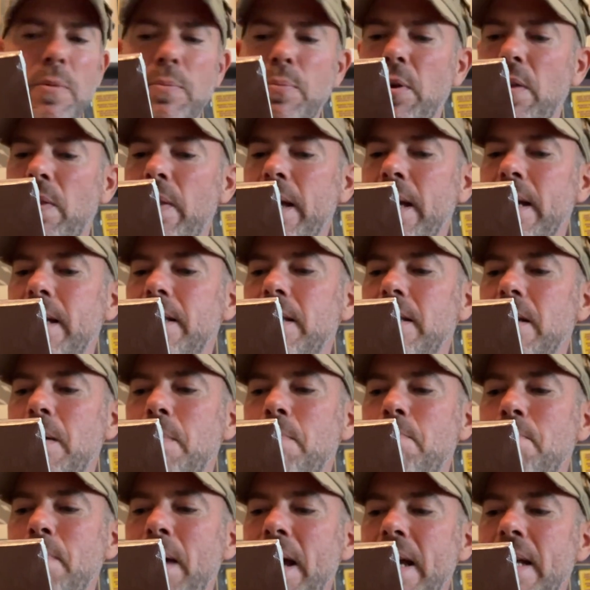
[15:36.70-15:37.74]
Plant's
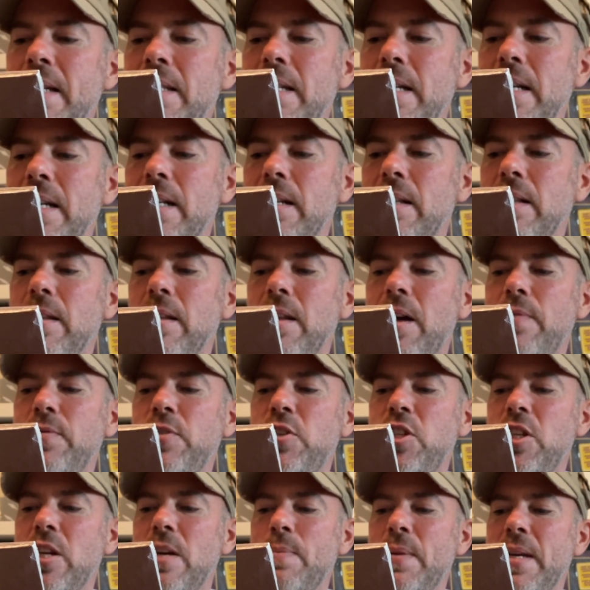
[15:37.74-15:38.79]
amazing. Love
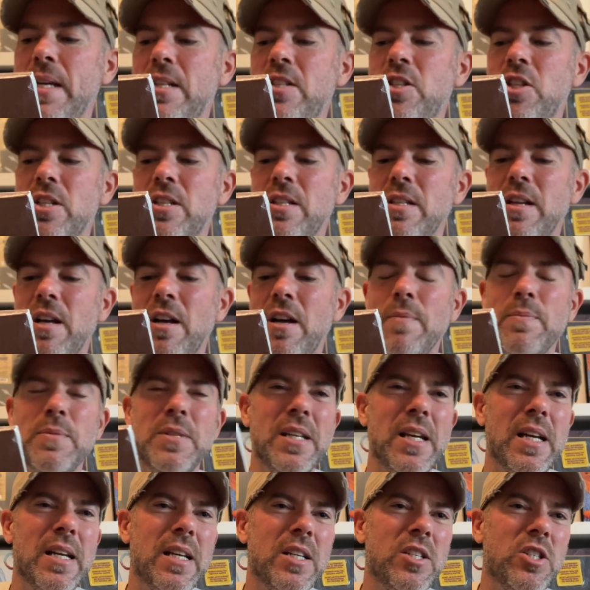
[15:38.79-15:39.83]
Jimmy, just comes
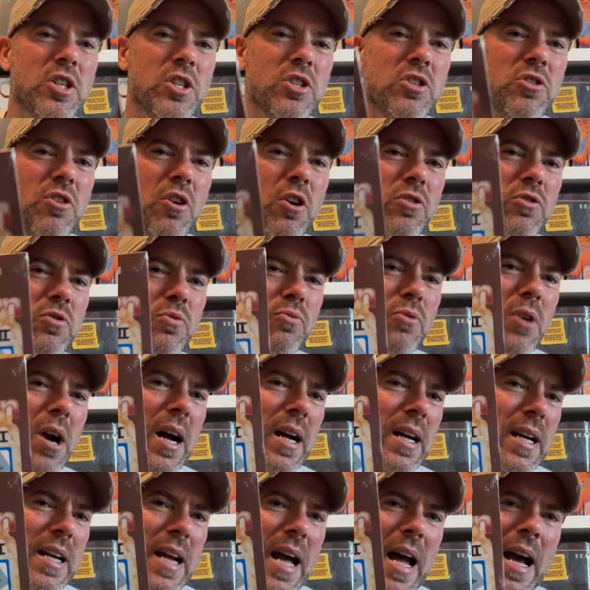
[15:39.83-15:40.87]
in and just starts
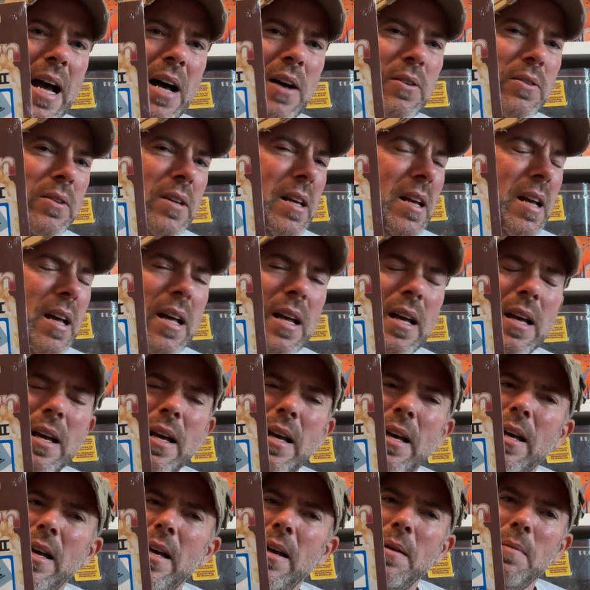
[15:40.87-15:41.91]
rocking out.
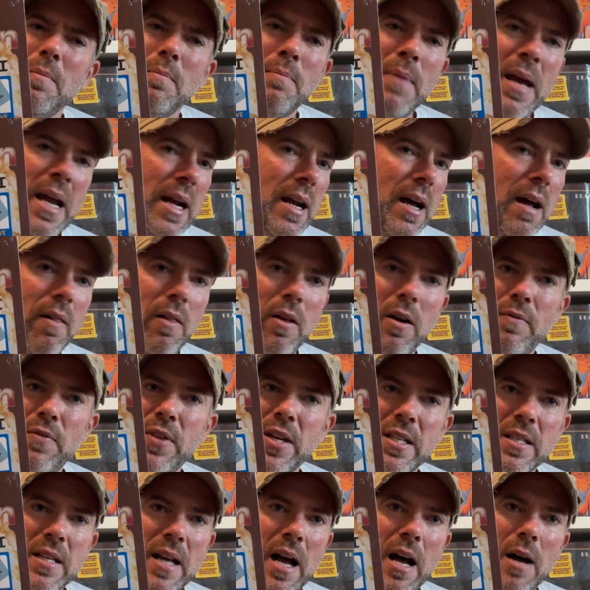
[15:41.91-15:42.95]
Man, I love
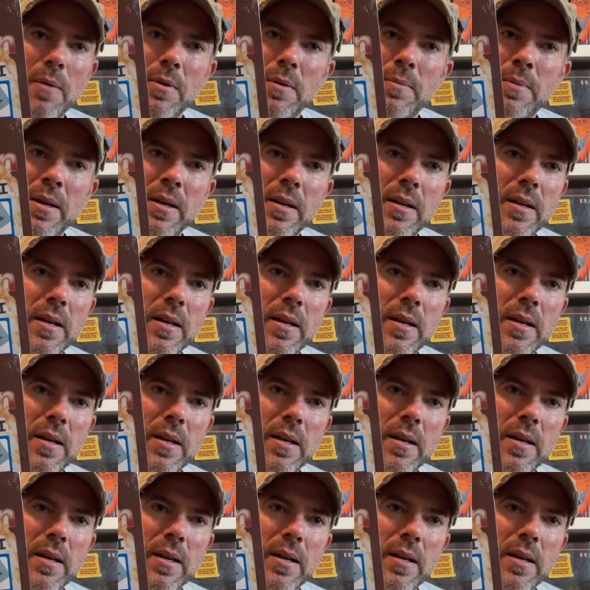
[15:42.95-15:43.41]
this album.